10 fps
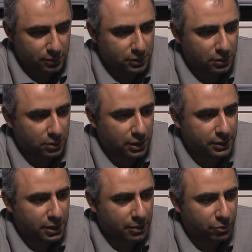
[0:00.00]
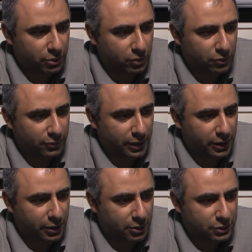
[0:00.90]
So I think I'm doing
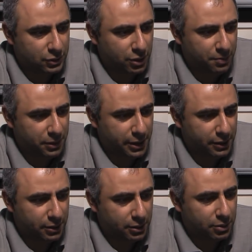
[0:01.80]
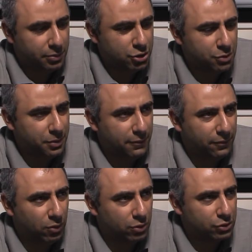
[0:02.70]
fine here. So he played bishop
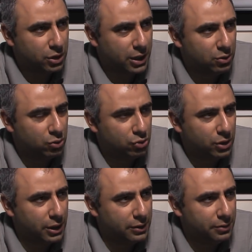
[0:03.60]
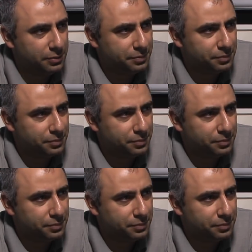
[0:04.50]
f4, trying to trade.